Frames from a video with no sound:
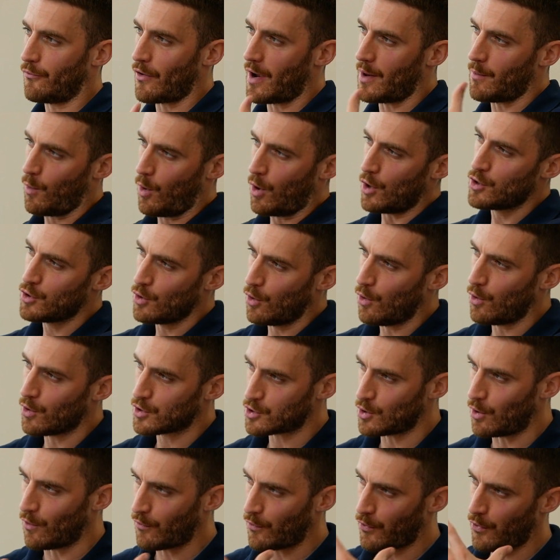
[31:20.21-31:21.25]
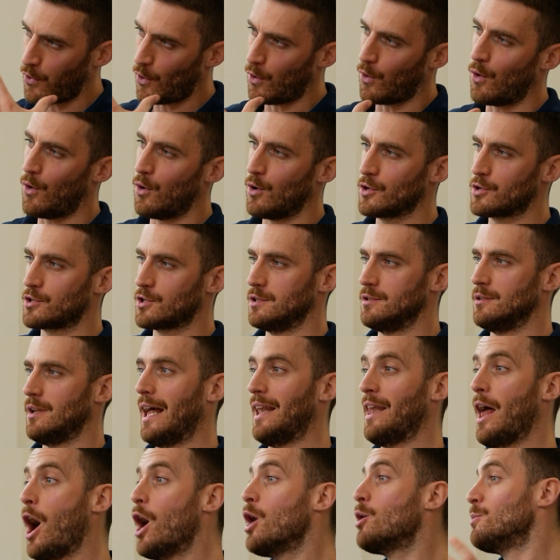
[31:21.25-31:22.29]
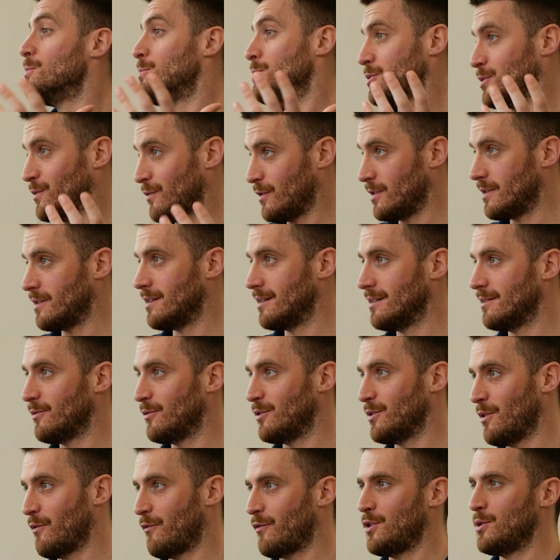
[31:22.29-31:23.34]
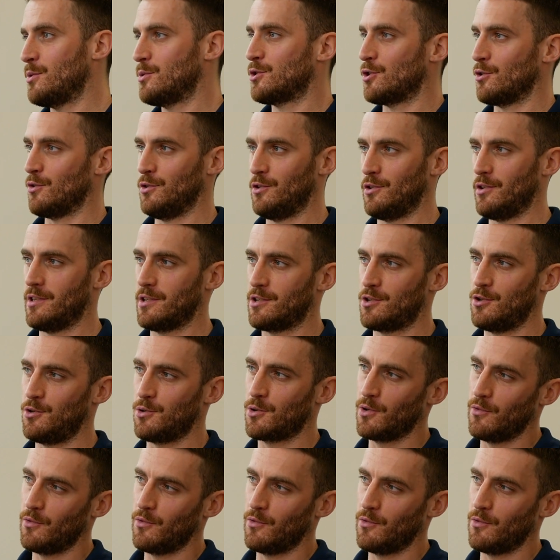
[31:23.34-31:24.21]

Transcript: Fran, what are your sort of thoughts and hopes for the future under this new